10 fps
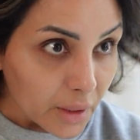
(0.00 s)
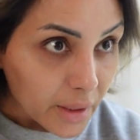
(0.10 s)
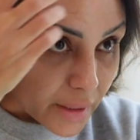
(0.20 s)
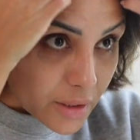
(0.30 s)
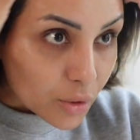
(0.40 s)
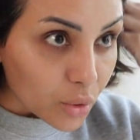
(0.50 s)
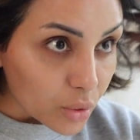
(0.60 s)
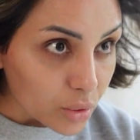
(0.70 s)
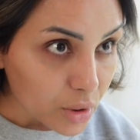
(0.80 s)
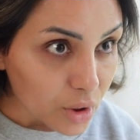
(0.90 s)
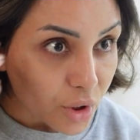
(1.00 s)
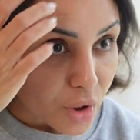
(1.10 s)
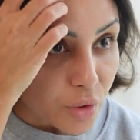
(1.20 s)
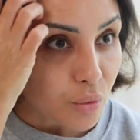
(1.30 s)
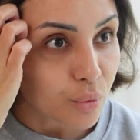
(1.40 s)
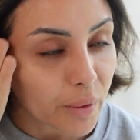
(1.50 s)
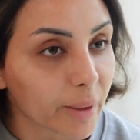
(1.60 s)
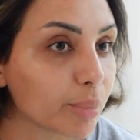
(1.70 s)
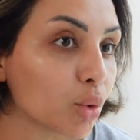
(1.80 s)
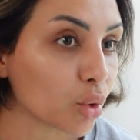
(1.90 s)
It's called
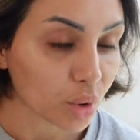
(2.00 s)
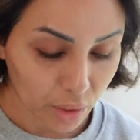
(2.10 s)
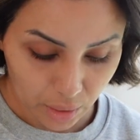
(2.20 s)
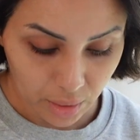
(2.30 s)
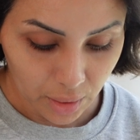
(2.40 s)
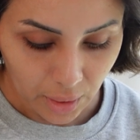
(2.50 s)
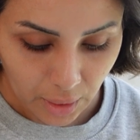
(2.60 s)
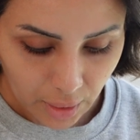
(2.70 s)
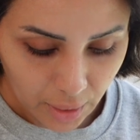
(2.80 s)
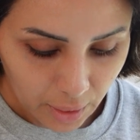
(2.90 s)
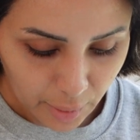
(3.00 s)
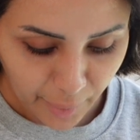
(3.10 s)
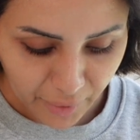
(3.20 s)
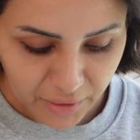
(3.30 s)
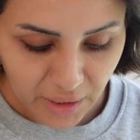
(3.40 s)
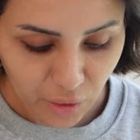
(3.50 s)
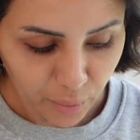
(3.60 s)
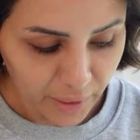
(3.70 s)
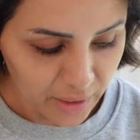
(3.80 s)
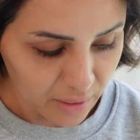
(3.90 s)
Reborn. You might have seen it on
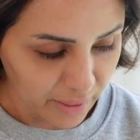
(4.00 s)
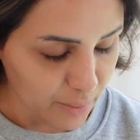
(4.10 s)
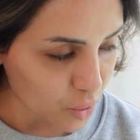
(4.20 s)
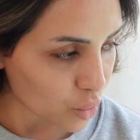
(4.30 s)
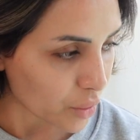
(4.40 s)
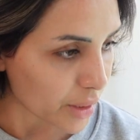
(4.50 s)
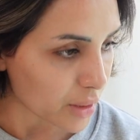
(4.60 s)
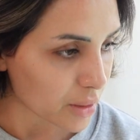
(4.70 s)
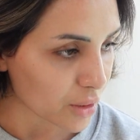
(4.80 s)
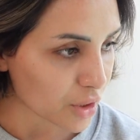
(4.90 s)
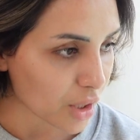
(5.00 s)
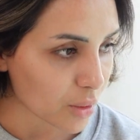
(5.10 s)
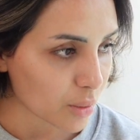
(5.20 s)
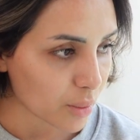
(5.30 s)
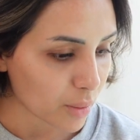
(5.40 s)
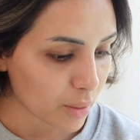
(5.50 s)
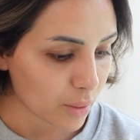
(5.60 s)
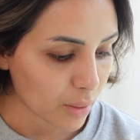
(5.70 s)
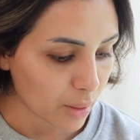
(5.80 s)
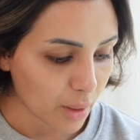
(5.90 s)
my Instagram stories. So
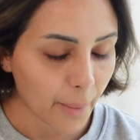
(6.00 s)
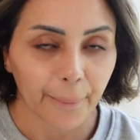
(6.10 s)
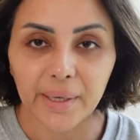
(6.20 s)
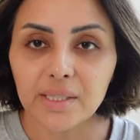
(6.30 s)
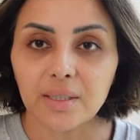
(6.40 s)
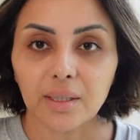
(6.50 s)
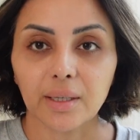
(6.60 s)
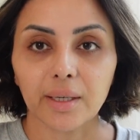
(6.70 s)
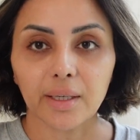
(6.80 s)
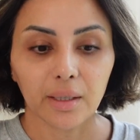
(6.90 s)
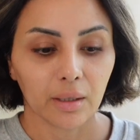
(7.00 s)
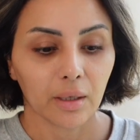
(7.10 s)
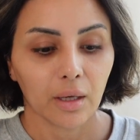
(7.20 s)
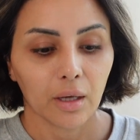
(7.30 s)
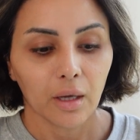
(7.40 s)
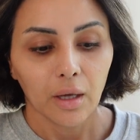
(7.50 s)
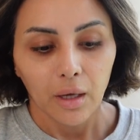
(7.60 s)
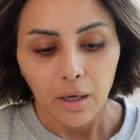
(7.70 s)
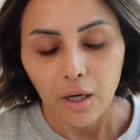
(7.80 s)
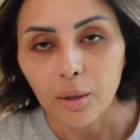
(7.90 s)
basically,
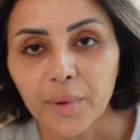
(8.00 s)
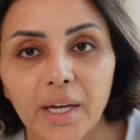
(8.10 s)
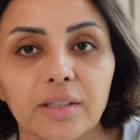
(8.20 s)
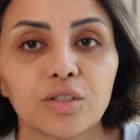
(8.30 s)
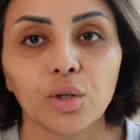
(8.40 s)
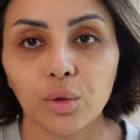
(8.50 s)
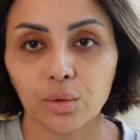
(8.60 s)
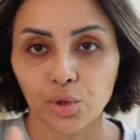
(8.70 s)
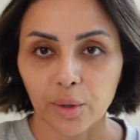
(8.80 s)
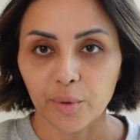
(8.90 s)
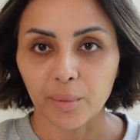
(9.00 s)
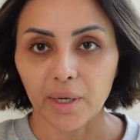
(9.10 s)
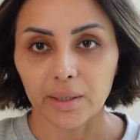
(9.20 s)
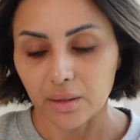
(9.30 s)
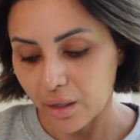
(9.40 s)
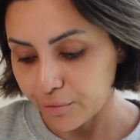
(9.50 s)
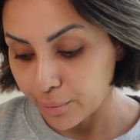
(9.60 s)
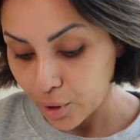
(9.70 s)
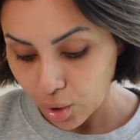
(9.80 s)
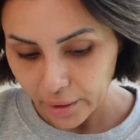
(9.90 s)
I'm getting this whole treatment plan done
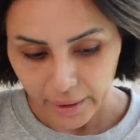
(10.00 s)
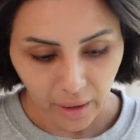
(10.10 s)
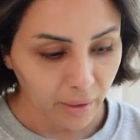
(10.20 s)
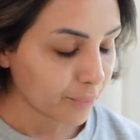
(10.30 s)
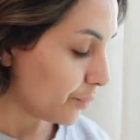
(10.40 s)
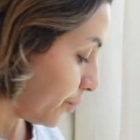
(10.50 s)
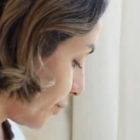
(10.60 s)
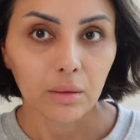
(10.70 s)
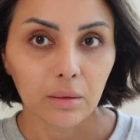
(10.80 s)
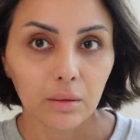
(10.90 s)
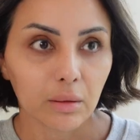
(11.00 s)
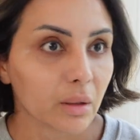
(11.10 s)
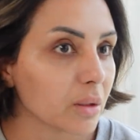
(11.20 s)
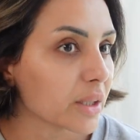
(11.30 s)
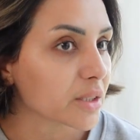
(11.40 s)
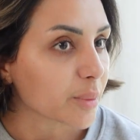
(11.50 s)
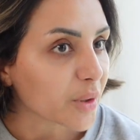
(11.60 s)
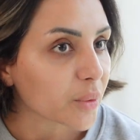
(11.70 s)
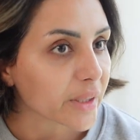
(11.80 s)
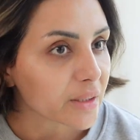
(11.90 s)
from Kaya. Oh, that's a
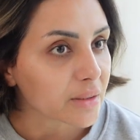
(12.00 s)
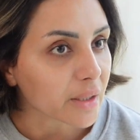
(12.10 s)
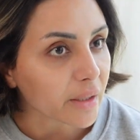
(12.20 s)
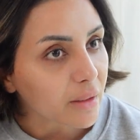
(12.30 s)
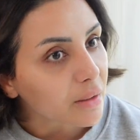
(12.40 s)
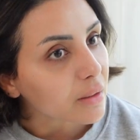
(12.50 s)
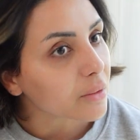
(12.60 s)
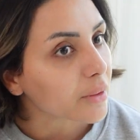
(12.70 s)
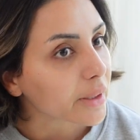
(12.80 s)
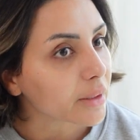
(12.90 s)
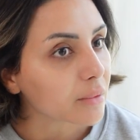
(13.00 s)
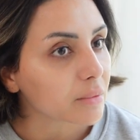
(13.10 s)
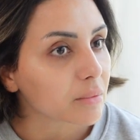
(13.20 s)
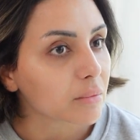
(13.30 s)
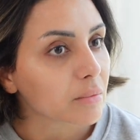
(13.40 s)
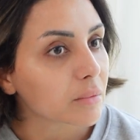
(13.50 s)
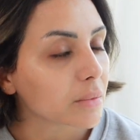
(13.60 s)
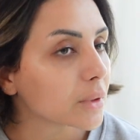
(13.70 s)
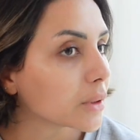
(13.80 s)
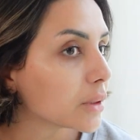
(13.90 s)
bit weird, isn't it? Great.
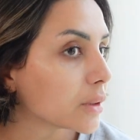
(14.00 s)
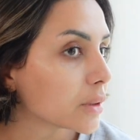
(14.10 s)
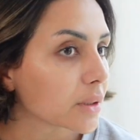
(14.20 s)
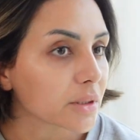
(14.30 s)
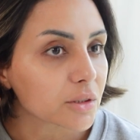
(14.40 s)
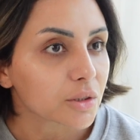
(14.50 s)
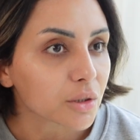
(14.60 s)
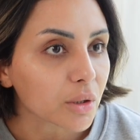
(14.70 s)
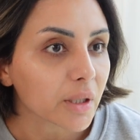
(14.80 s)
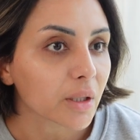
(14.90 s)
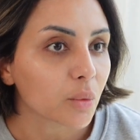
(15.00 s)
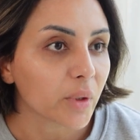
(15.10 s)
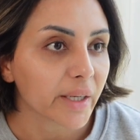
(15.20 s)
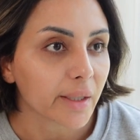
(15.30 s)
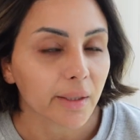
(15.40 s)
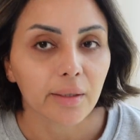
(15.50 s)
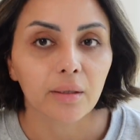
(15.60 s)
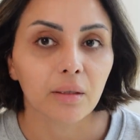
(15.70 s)
That's just looking weird.